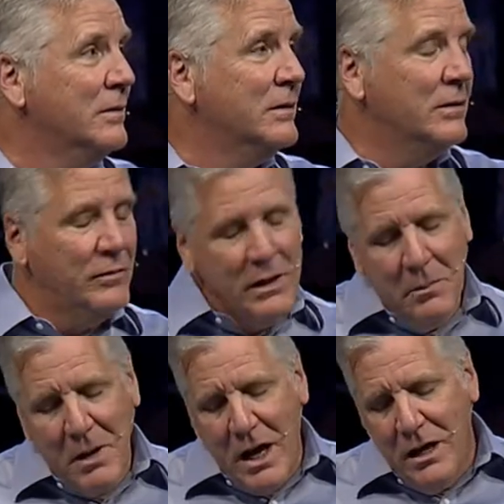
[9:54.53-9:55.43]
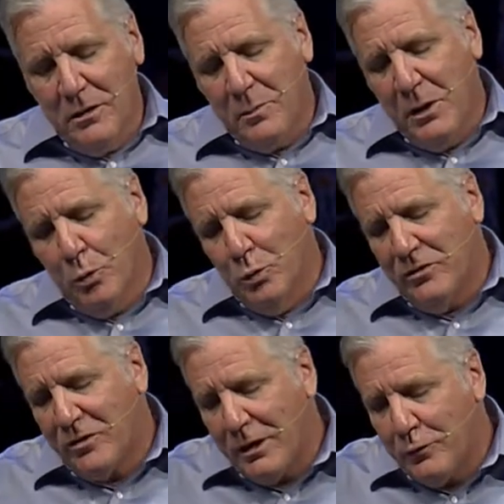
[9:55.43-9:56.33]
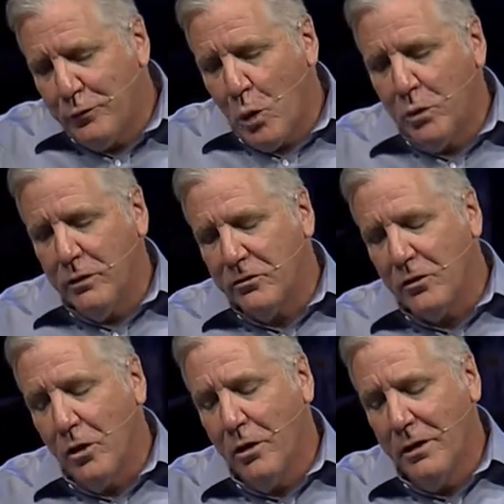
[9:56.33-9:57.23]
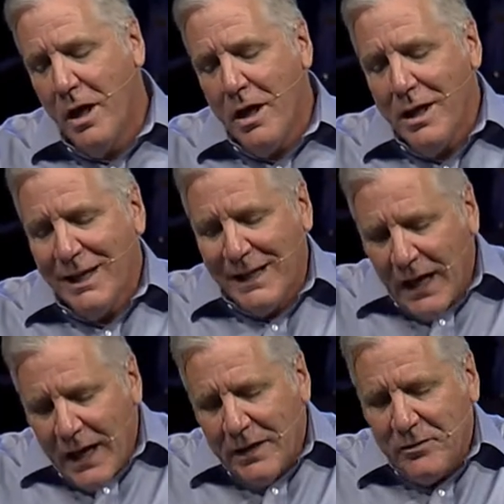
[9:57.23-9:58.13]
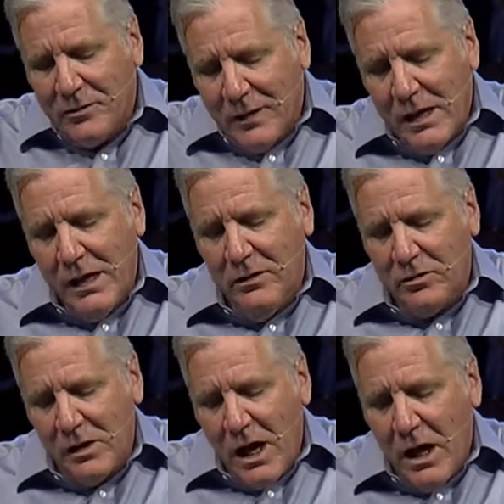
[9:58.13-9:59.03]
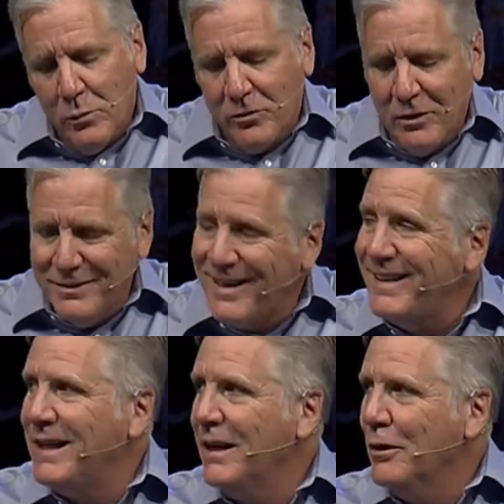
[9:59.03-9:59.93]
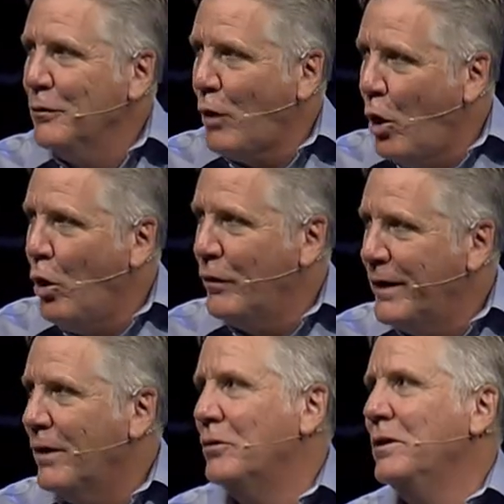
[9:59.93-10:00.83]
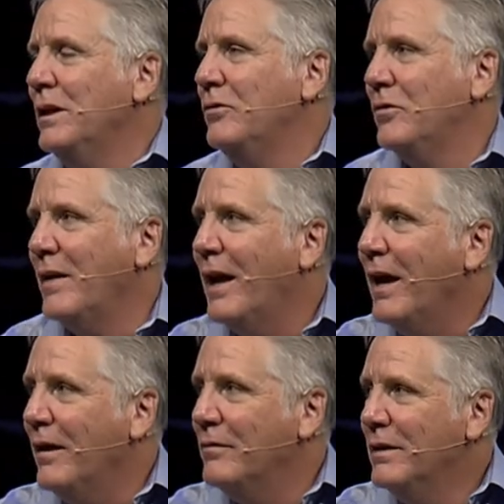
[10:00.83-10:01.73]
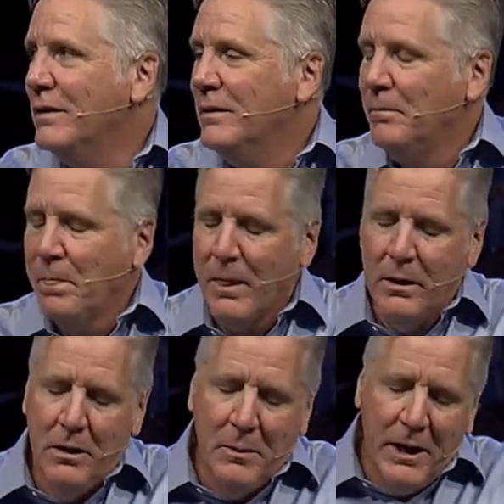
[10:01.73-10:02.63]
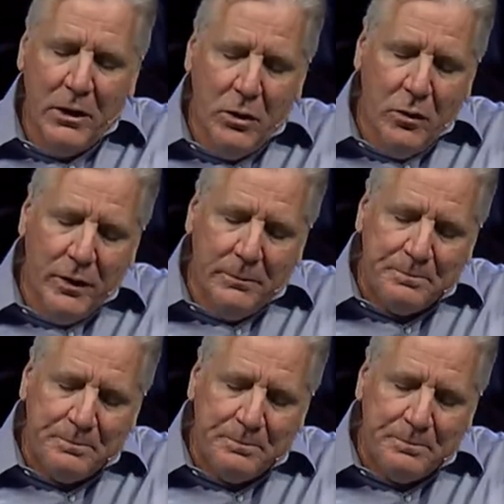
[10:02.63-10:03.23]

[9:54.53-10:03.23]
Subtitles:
If Nehemiah and the people would stay focused on God's things, God was going to take care of all the other needs that they have. Nehemiah knew that